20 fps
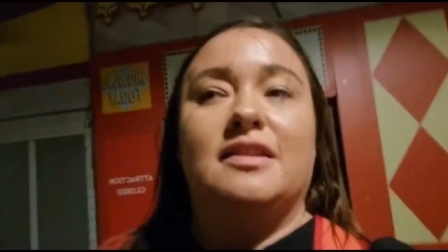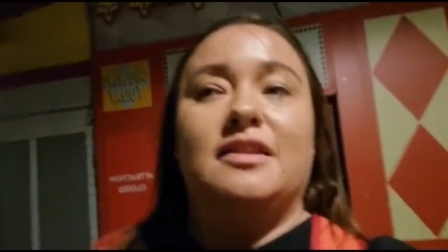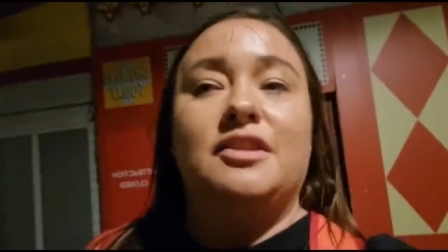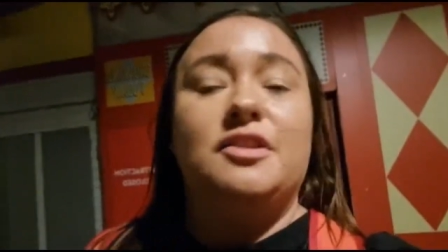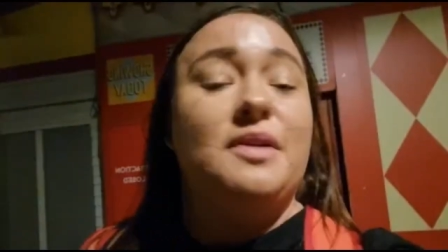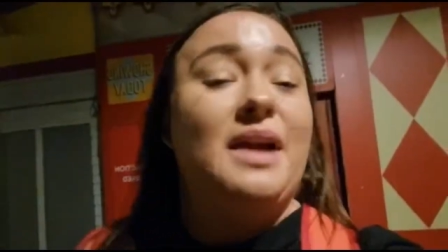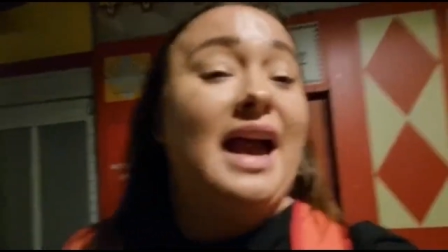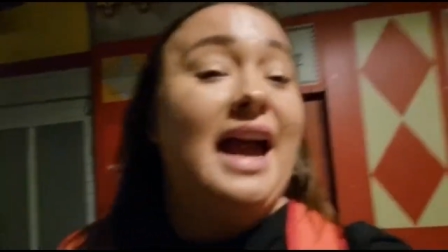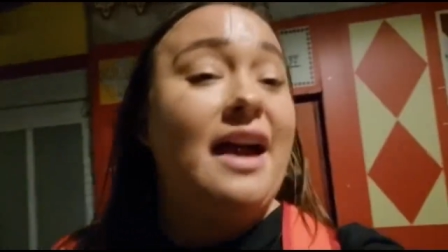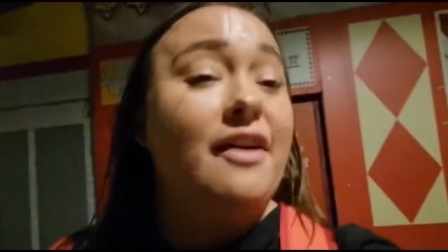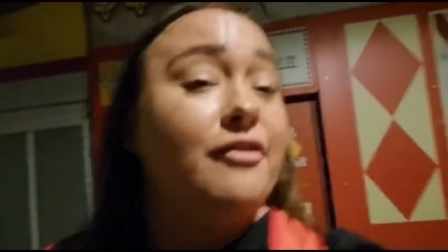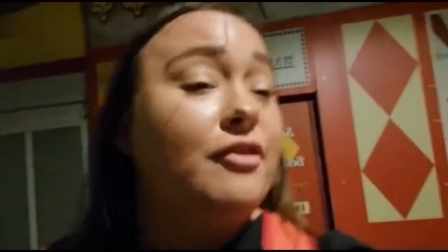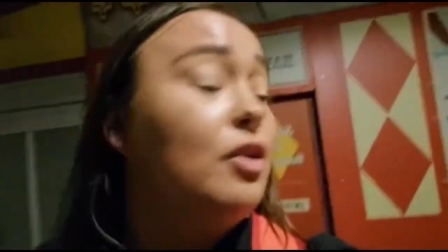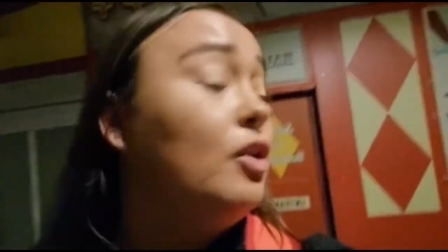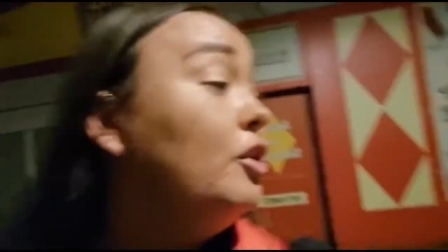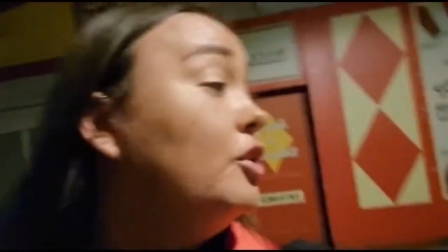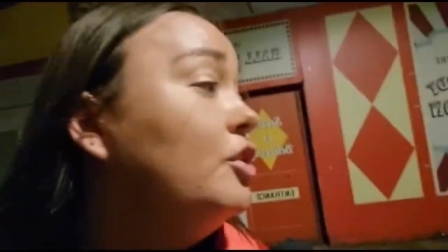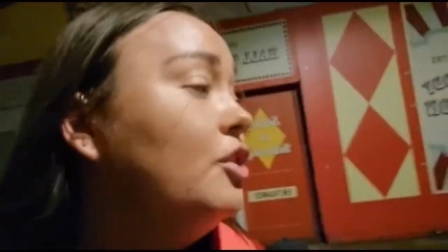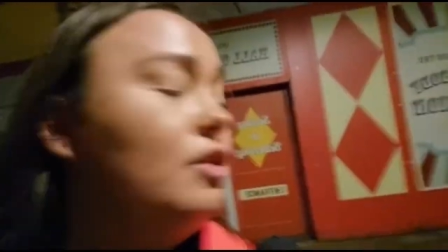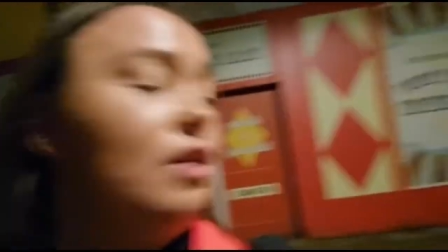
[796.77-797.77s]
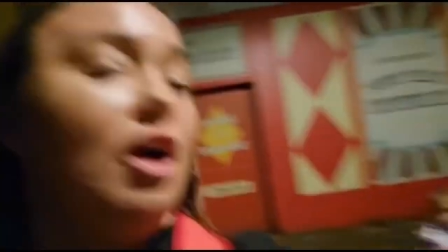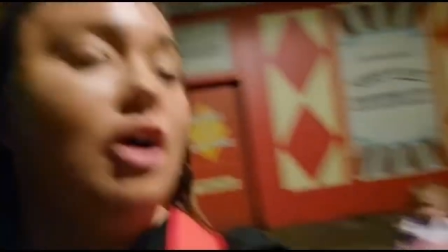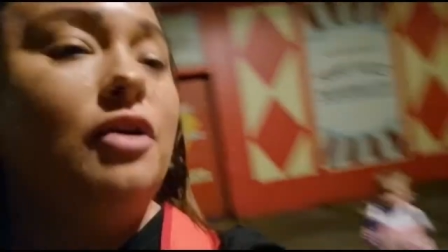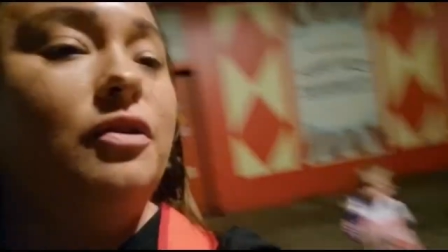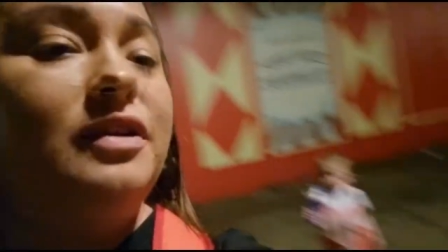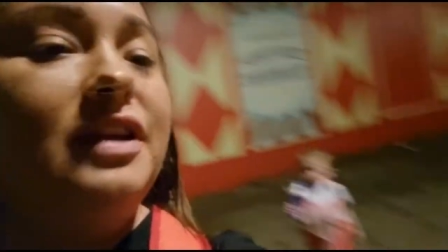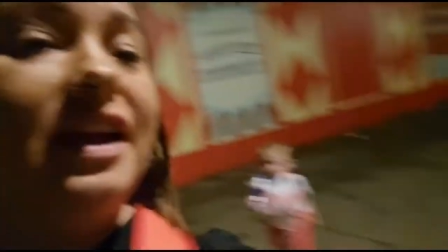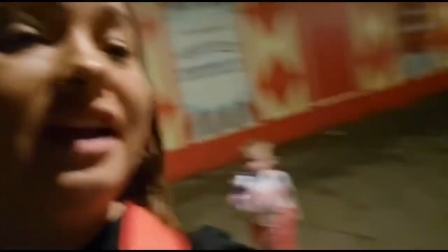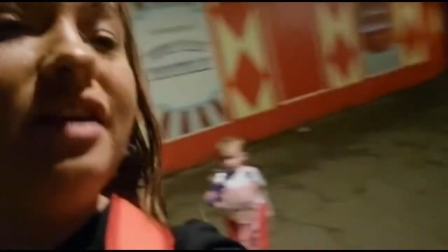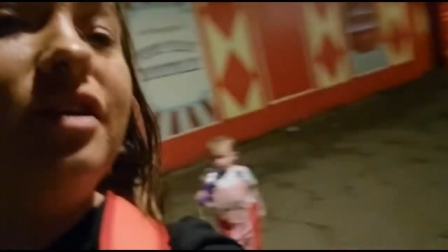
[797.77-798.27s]
you have got a
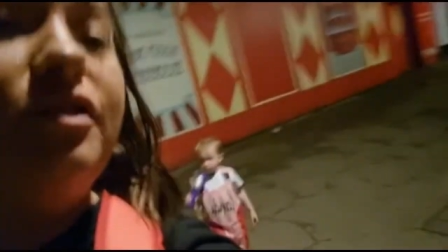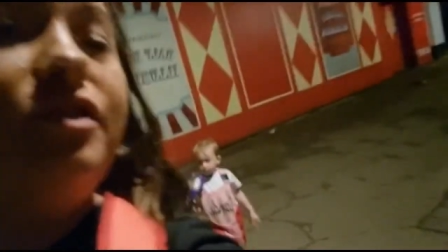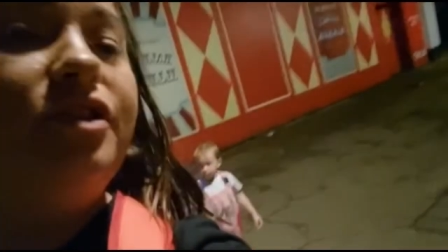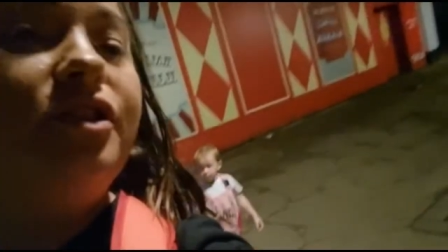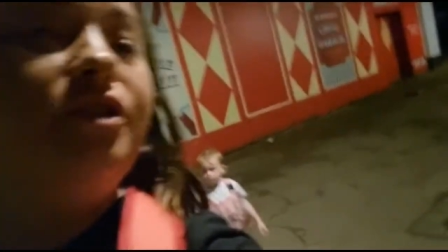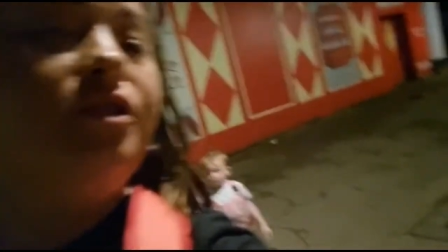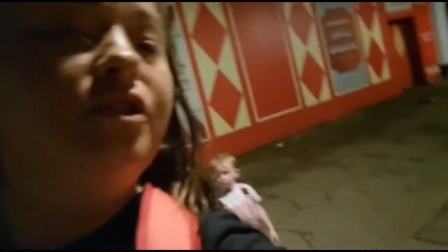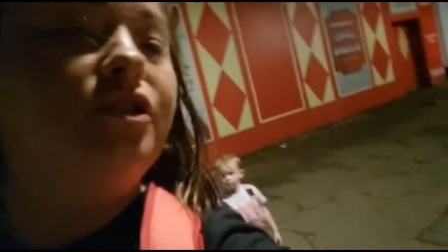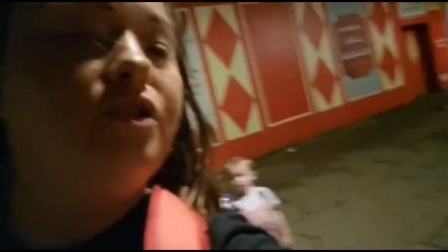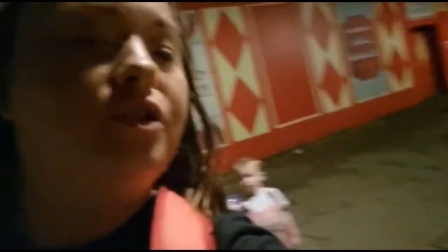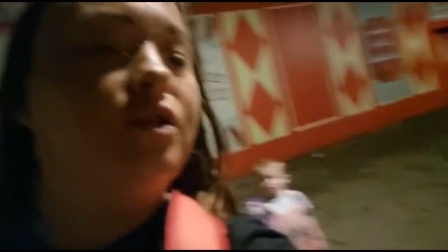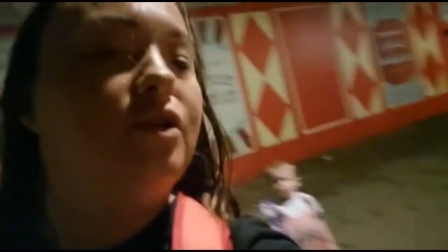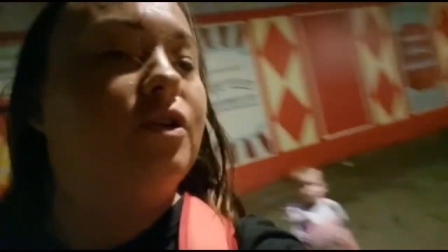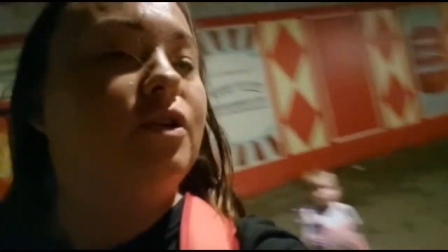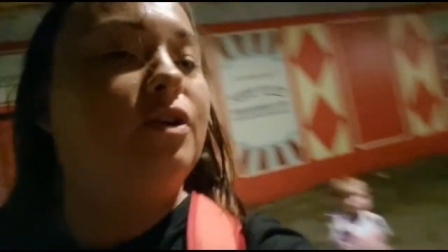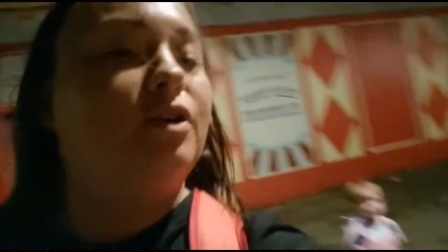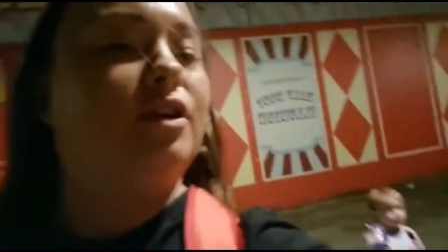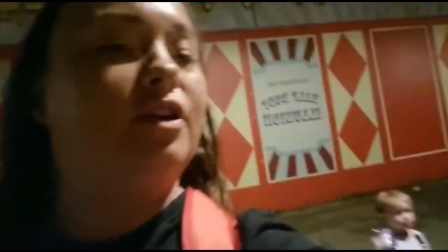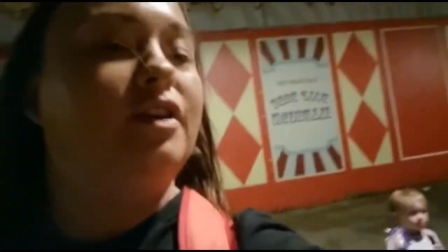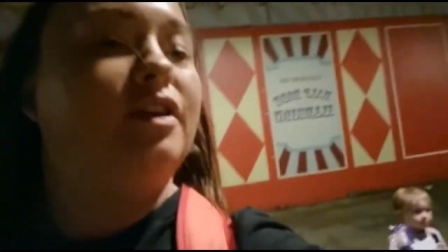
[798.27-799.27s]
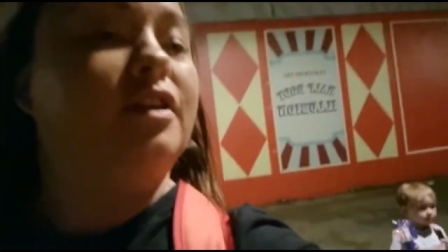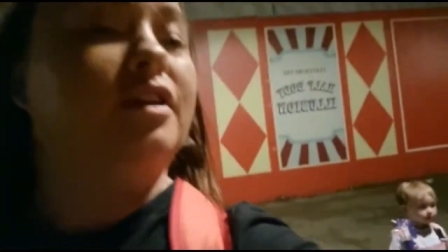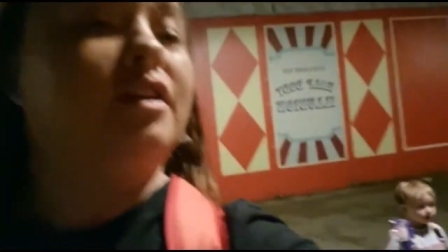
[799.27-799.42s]
oh yeah your unicorn